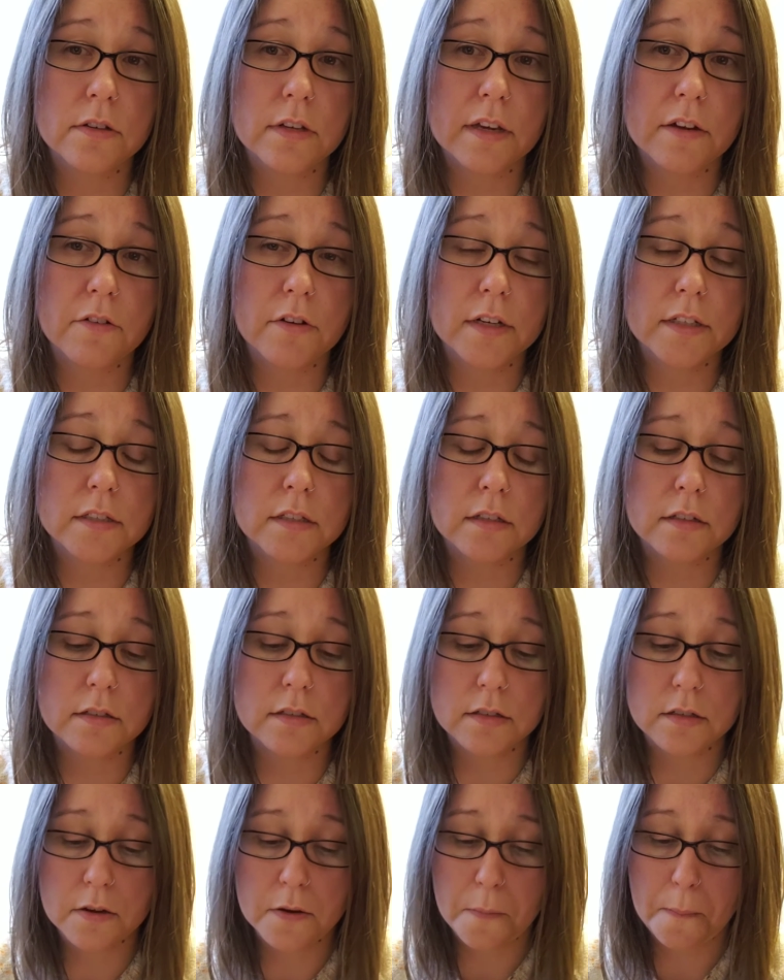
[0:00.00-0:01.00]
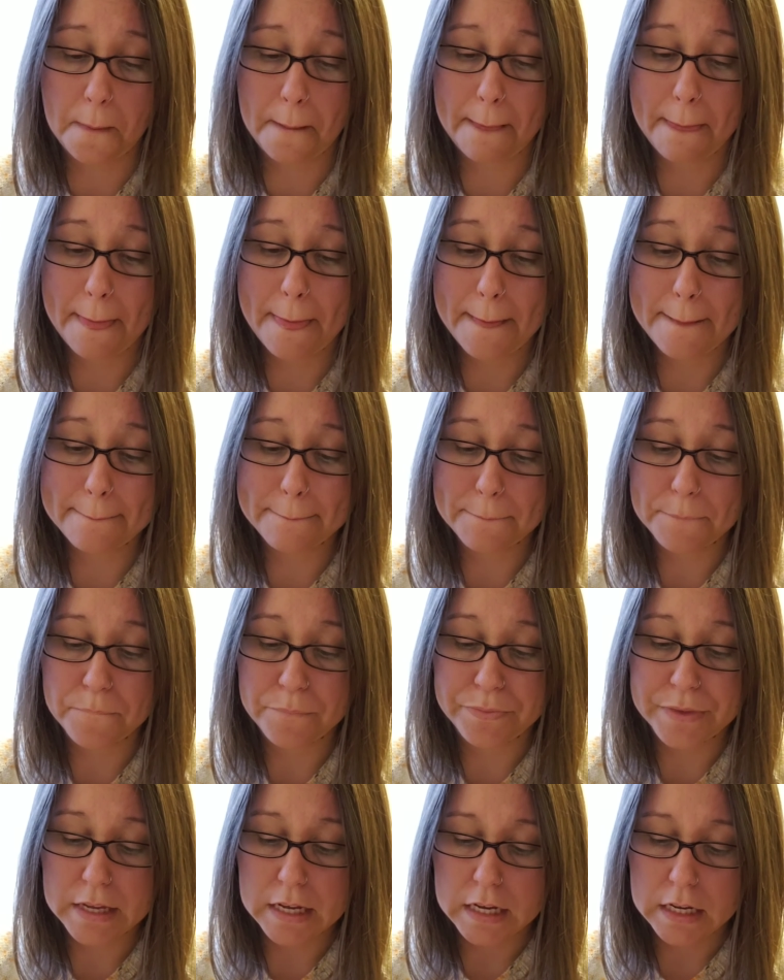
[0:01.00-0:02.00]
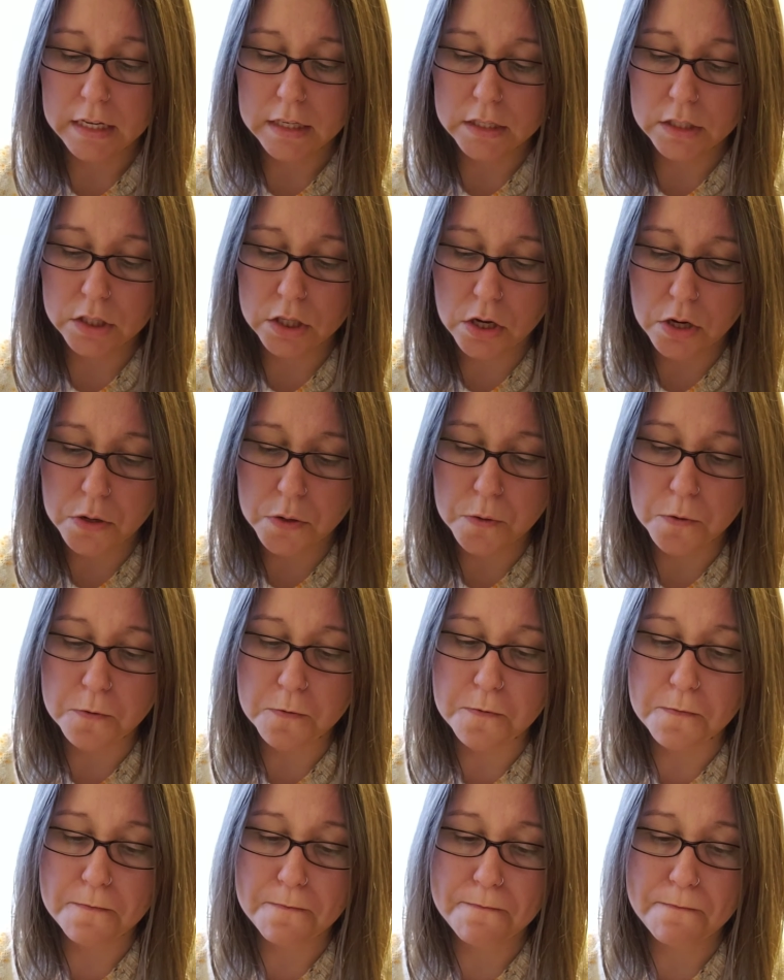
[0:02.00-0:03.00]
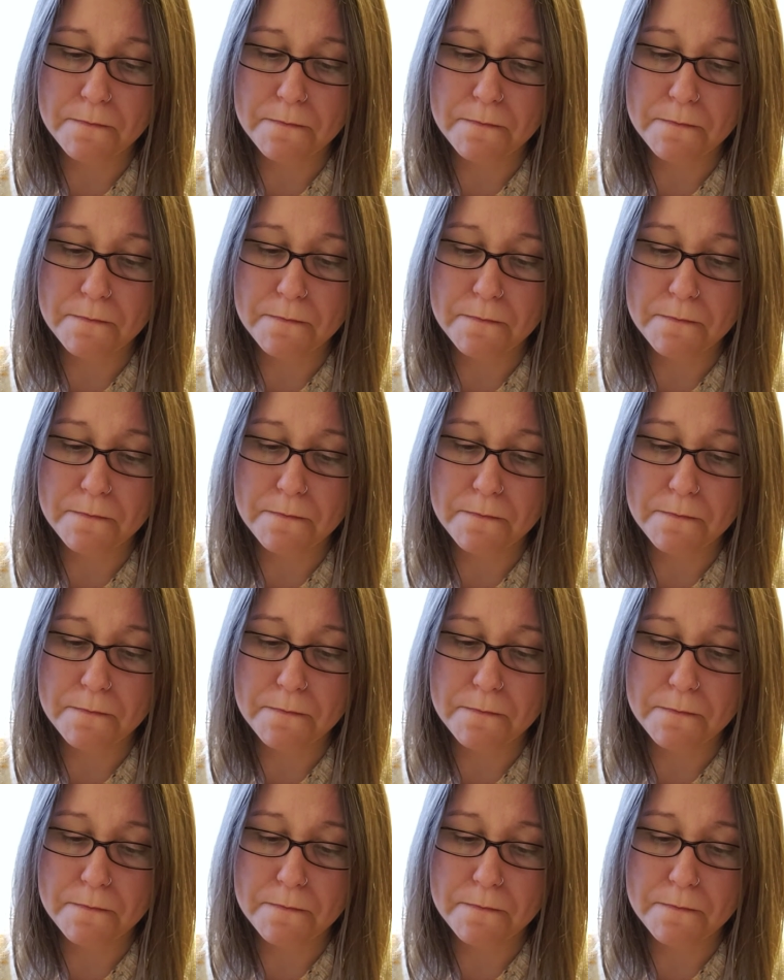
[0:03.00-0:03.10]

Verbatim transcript: decreases. So